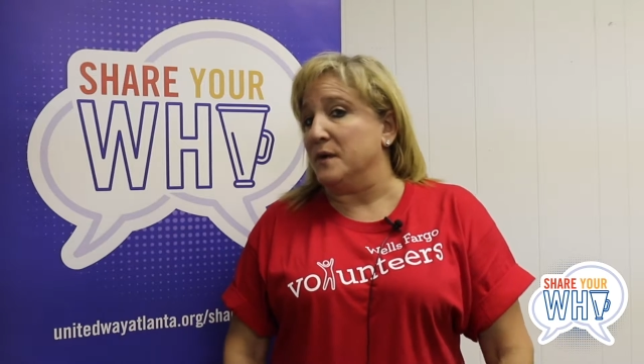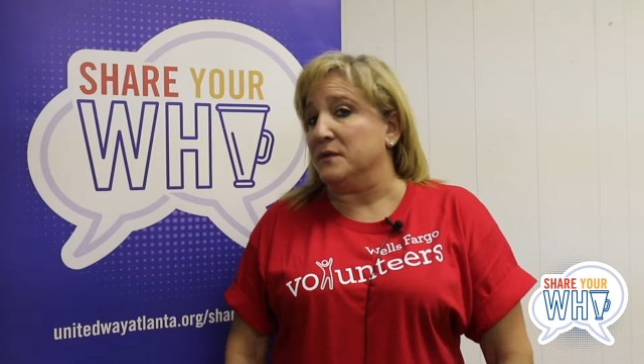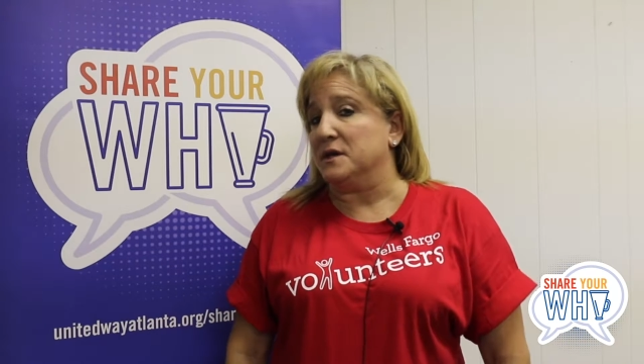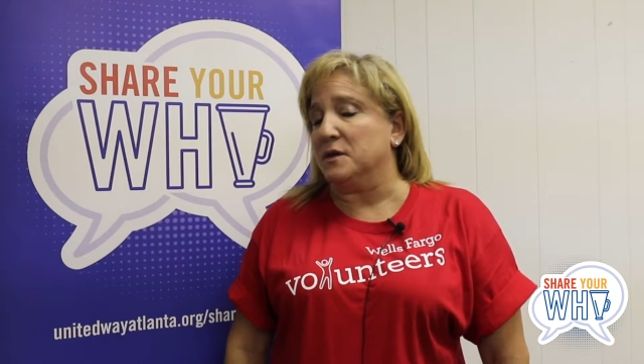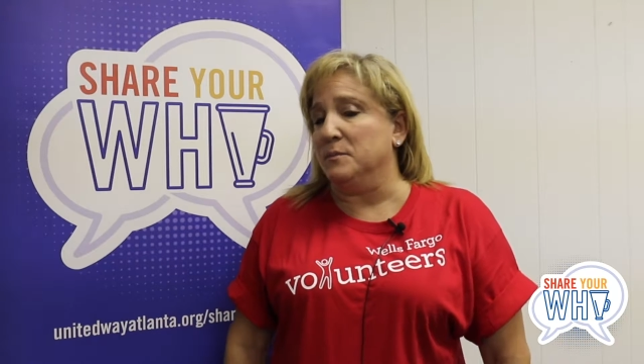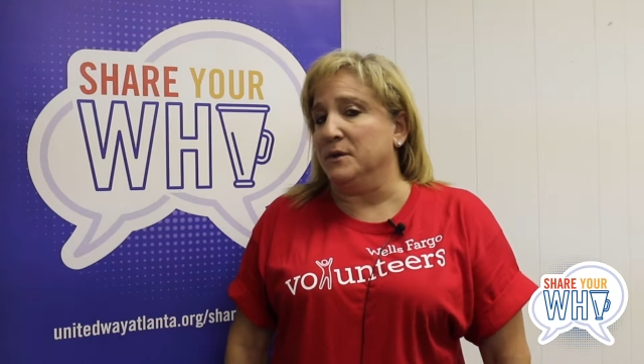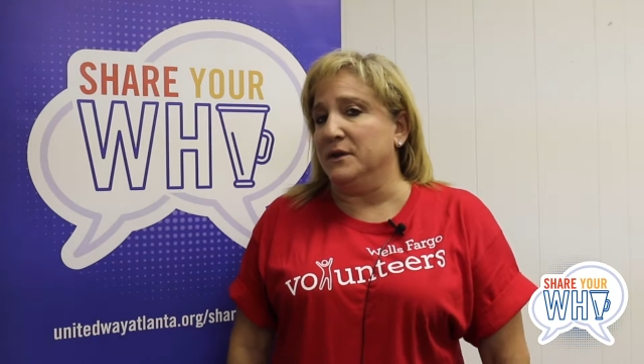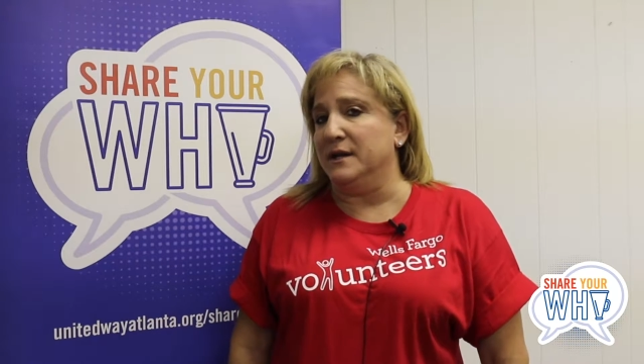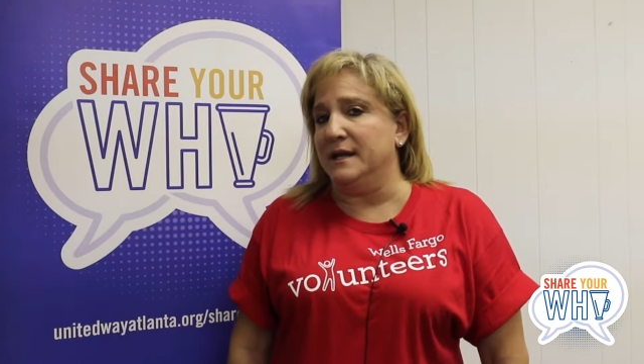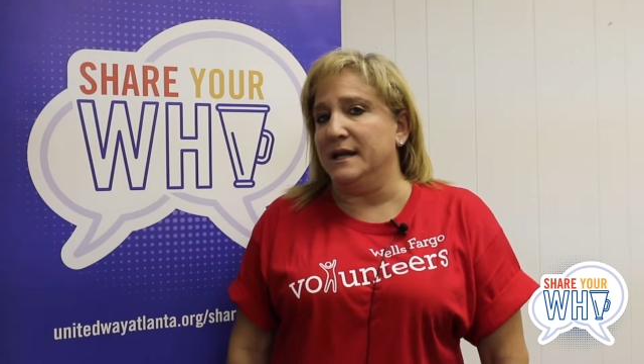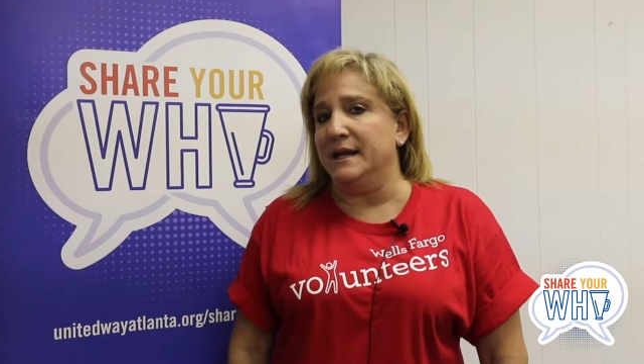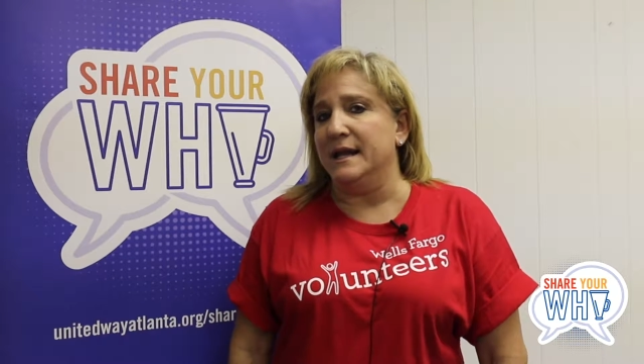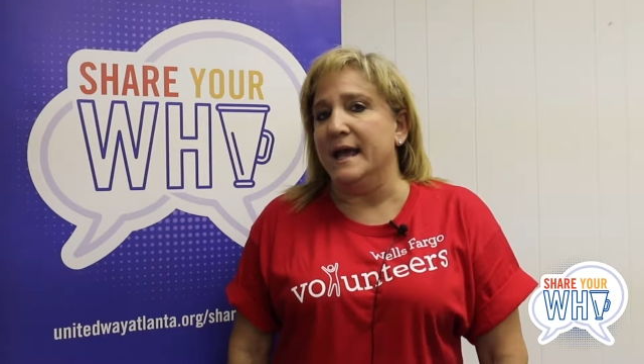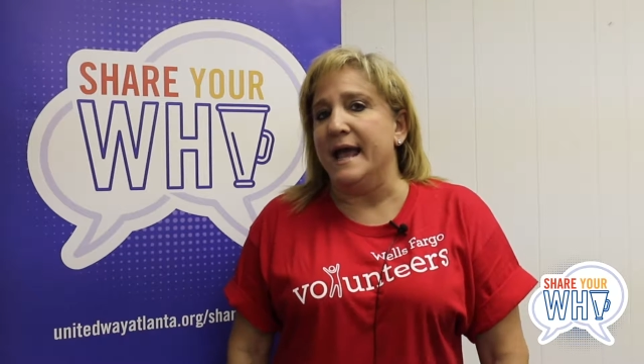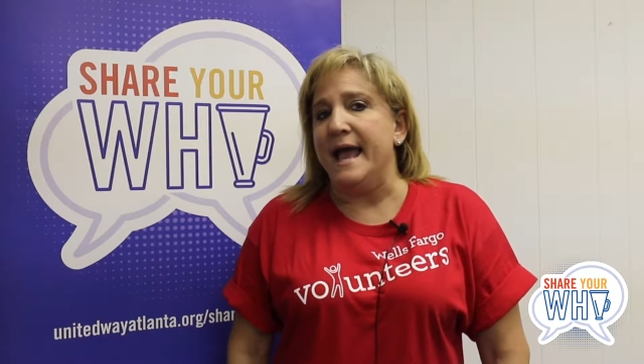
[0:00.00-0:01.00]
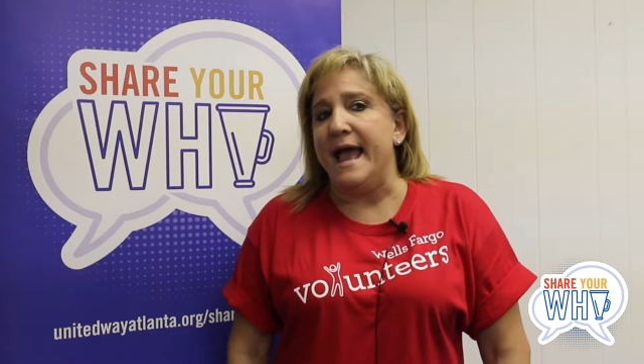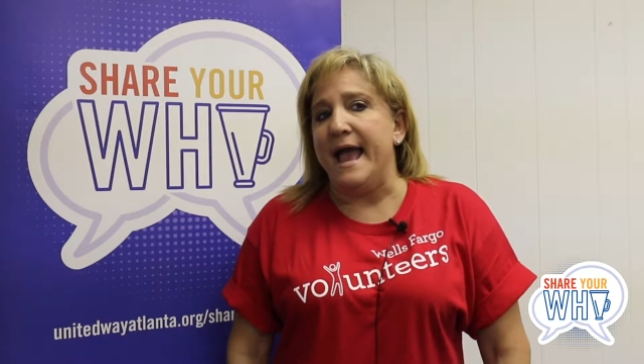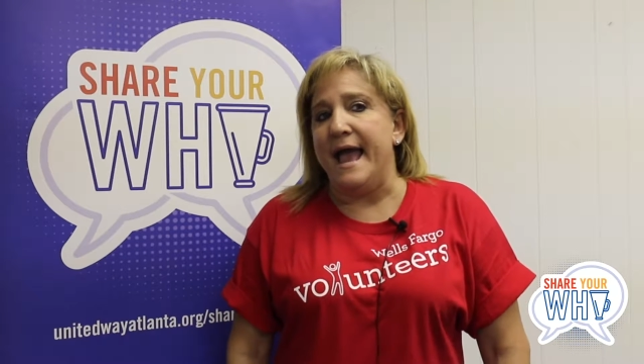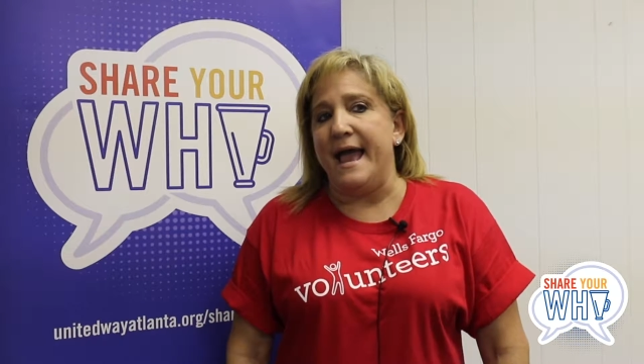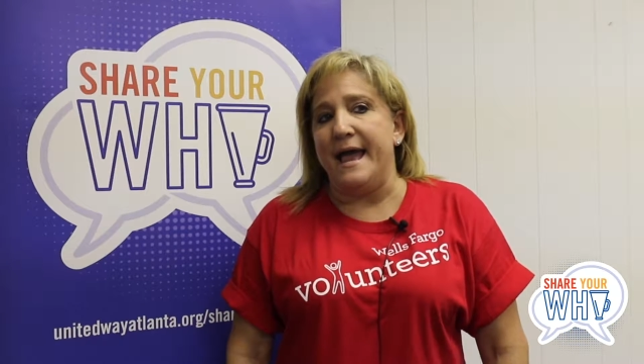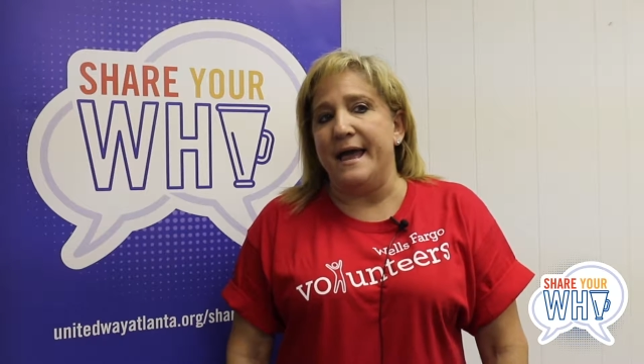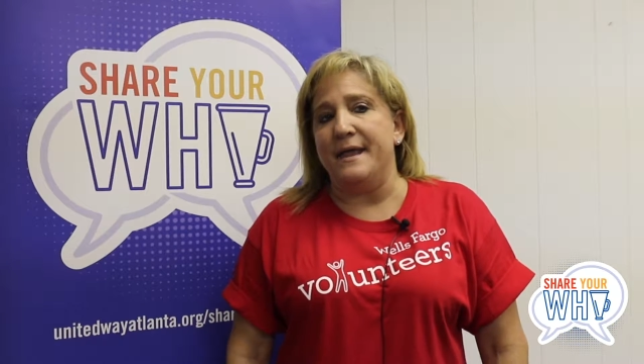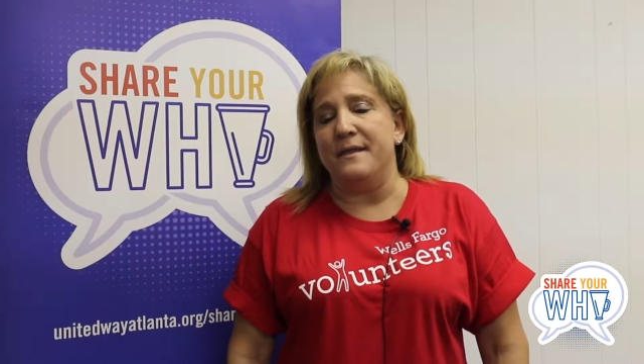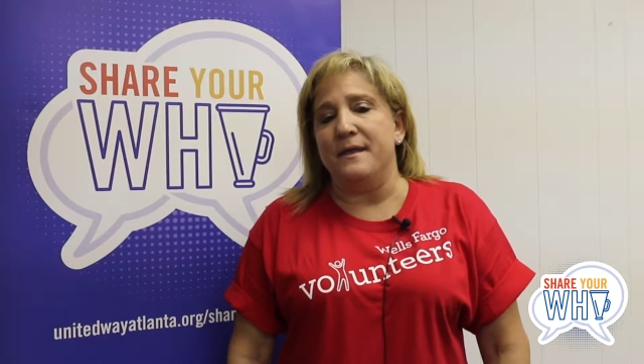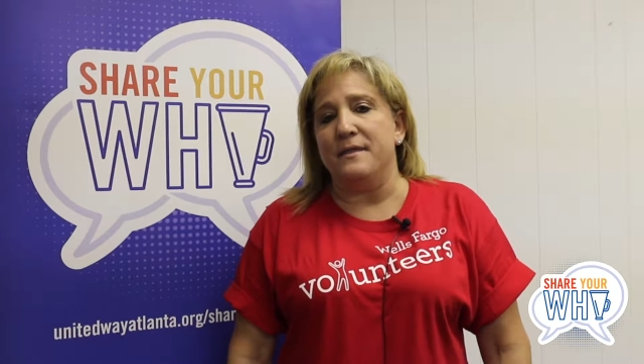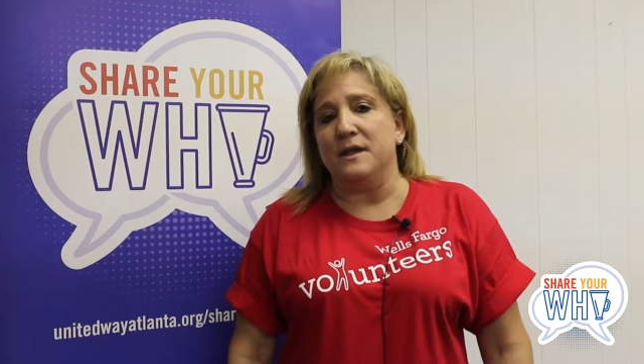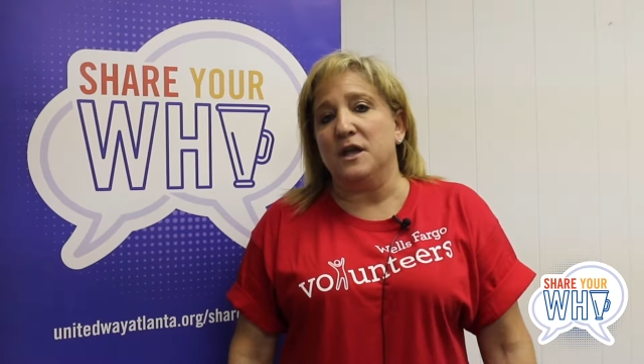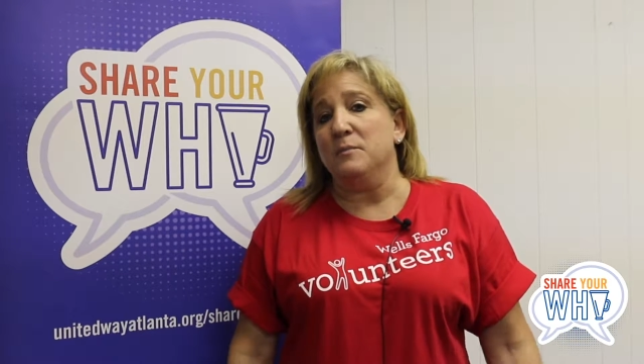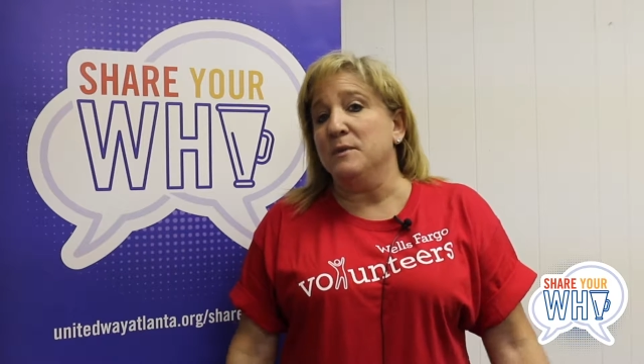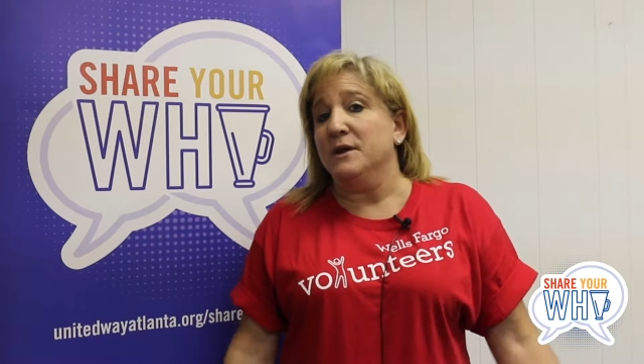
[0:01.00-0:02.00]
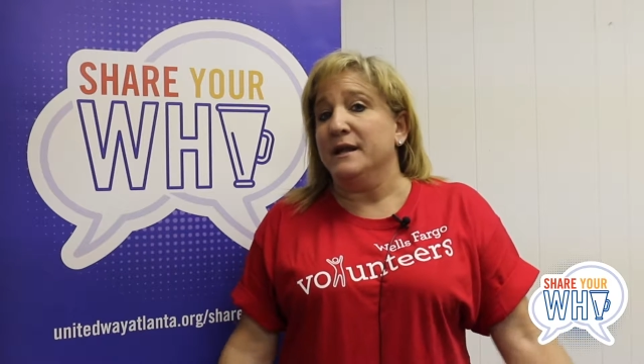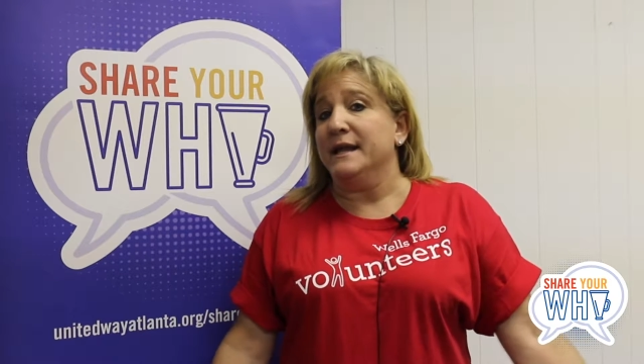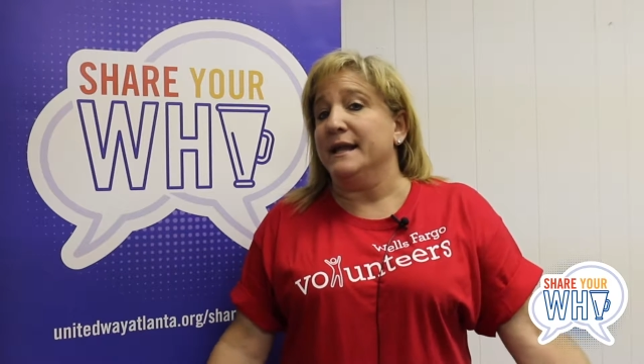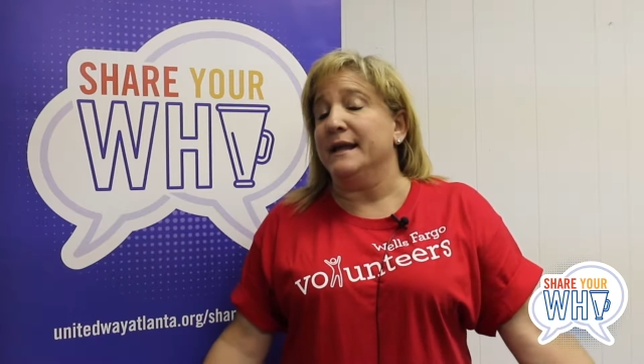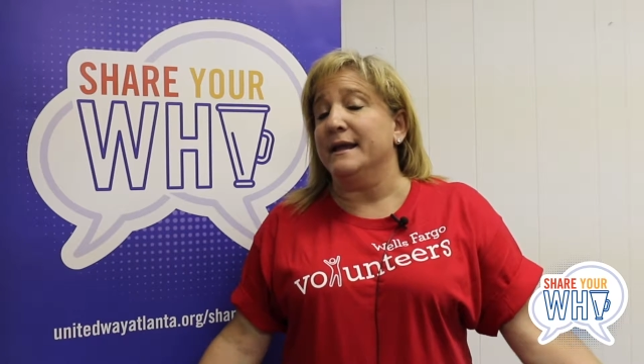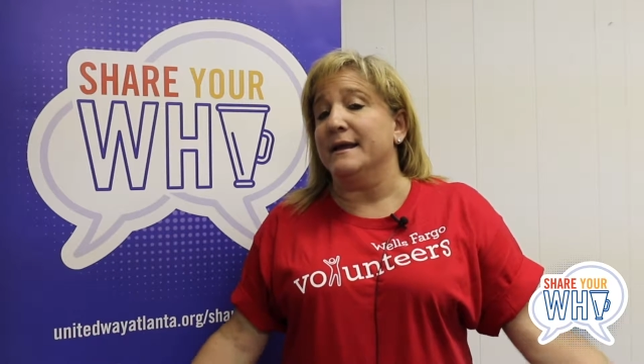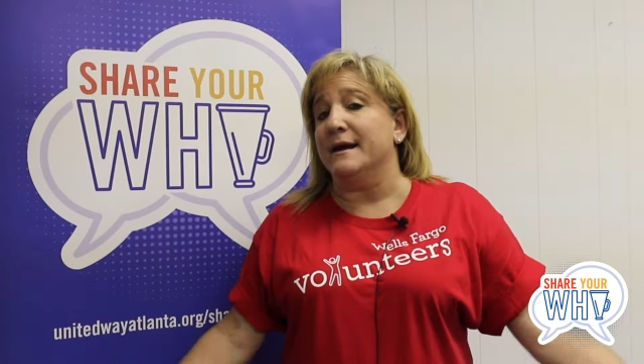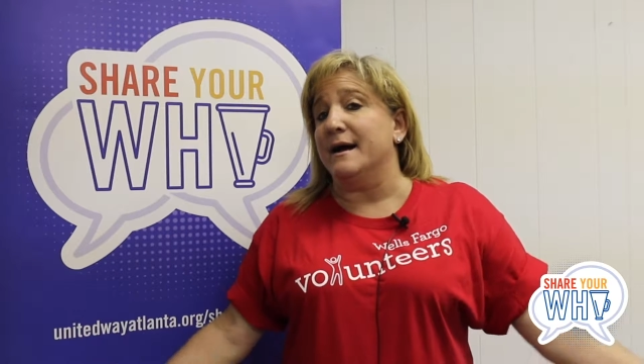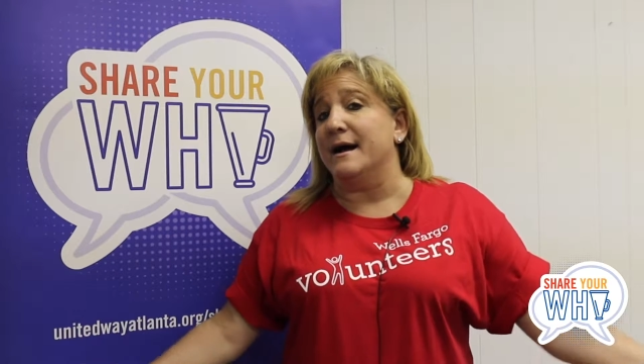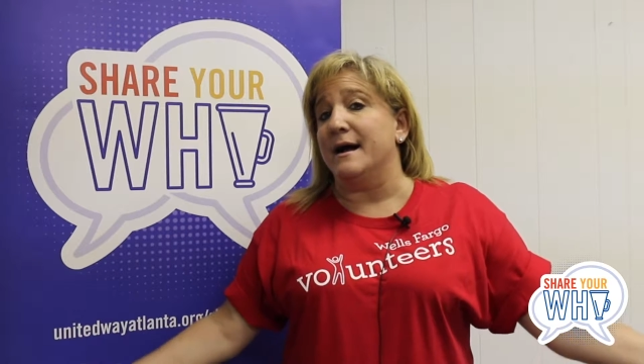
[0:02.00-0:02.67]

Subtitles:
the community, and the community